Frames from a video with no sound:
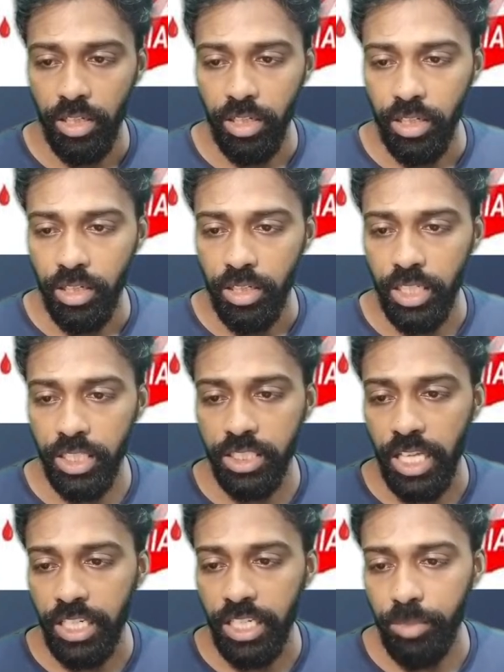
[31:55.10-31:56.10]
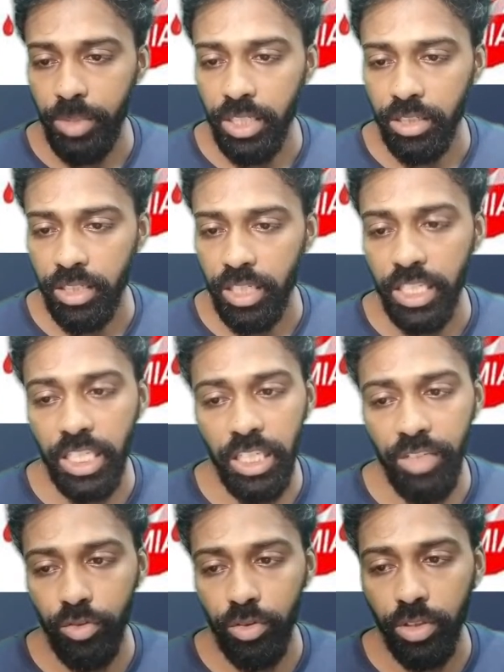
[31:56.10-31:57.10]
Next, anemia, a key
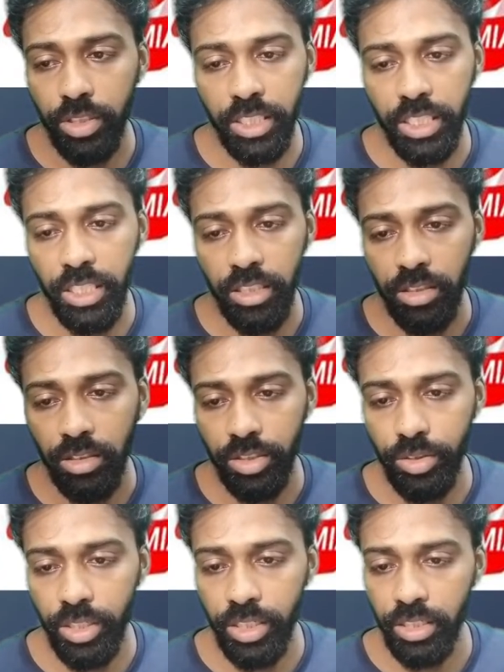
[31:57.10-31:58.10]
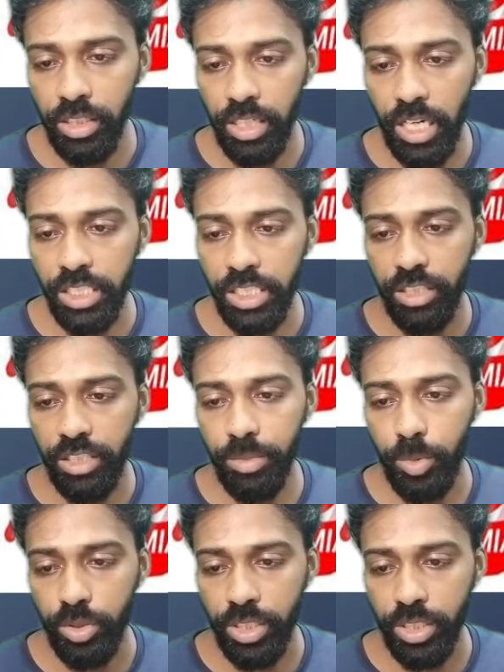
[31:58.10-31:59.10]
focus area during Rashtriya
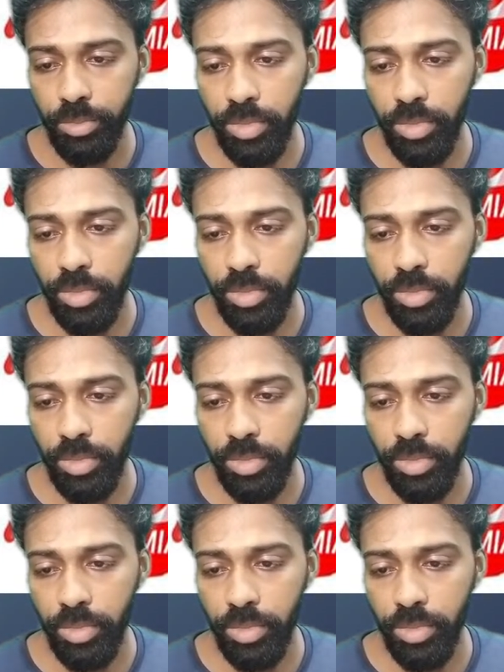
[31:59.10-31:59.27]
Poshan Ma.